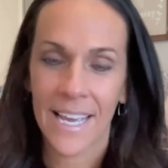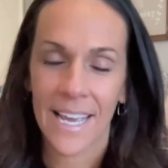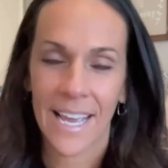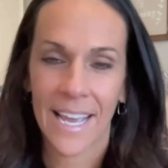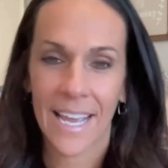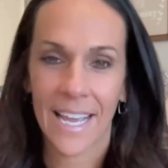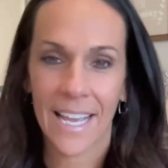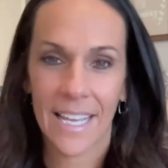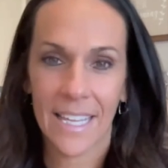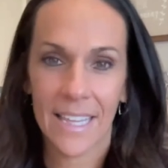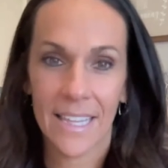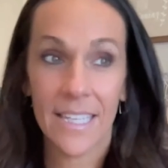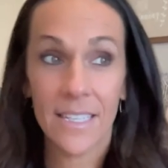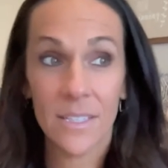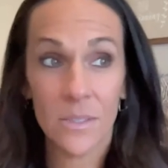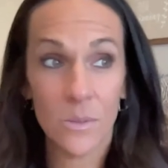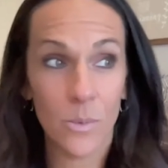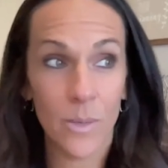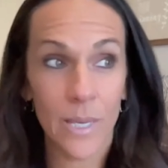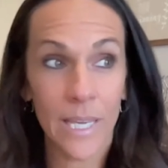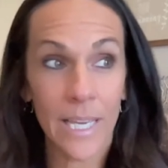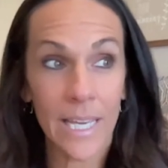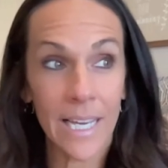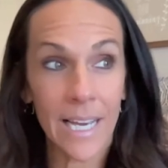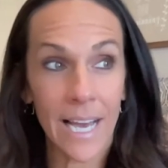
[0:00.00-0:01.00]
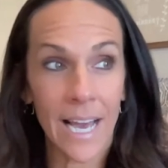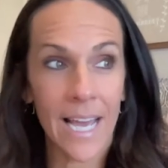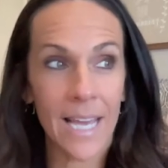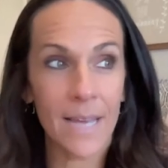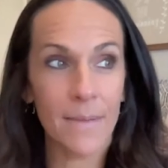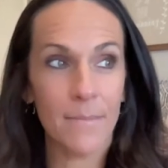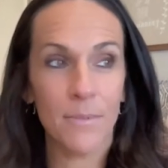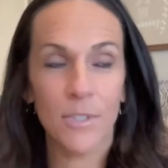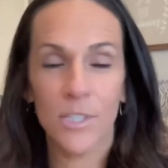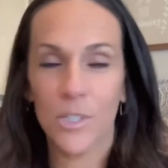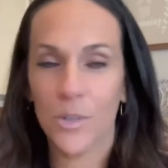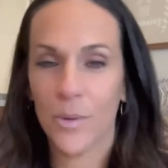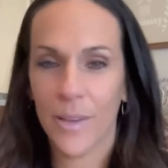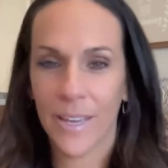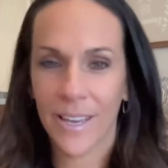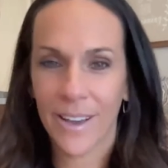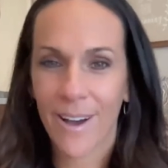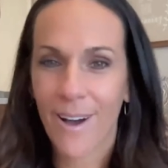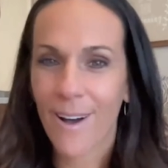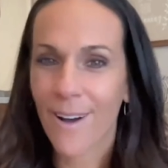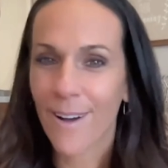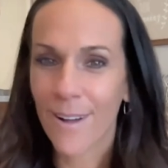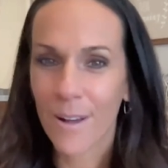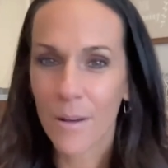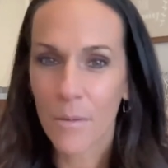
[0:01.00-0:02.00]
And this week I am doing
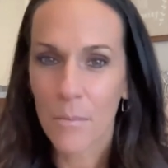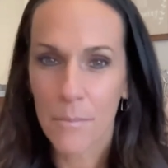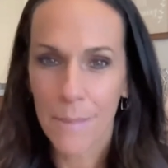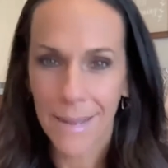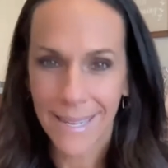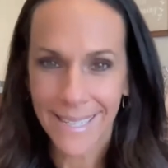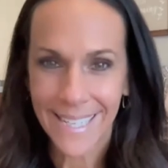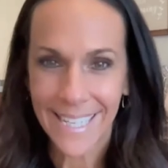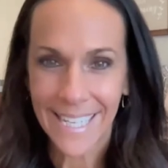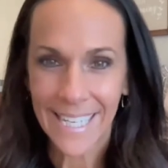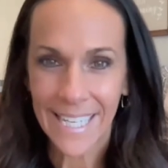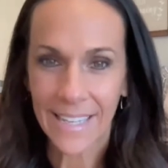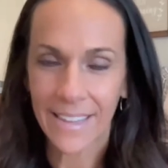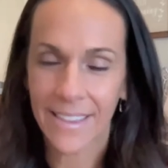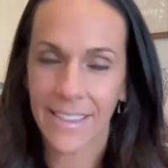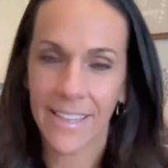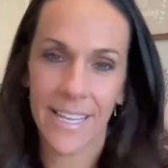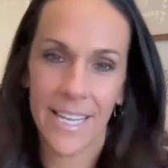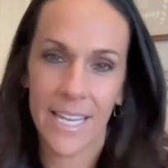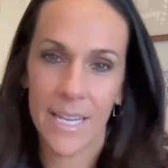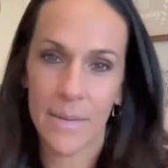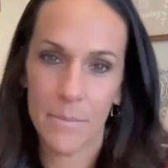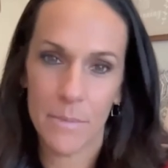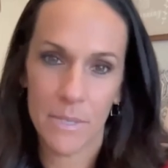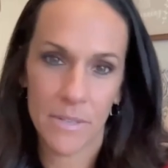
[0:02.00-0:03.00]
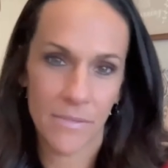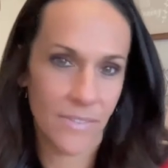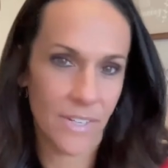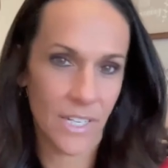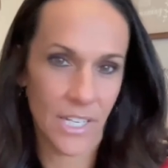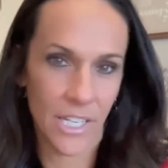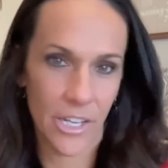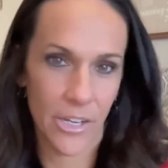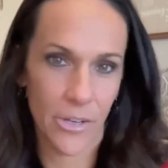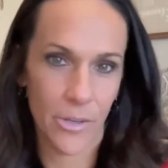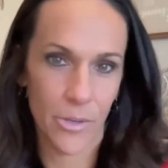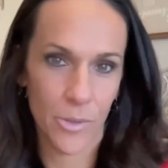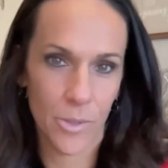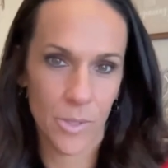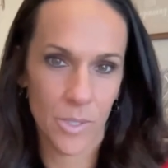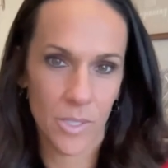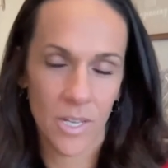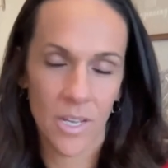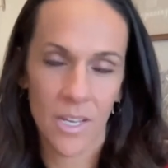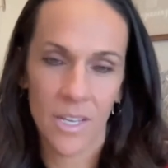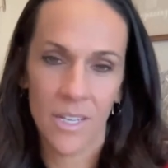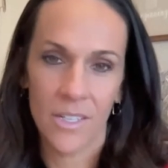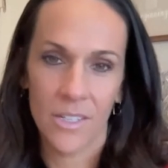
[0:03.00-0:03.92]
all money themed videos.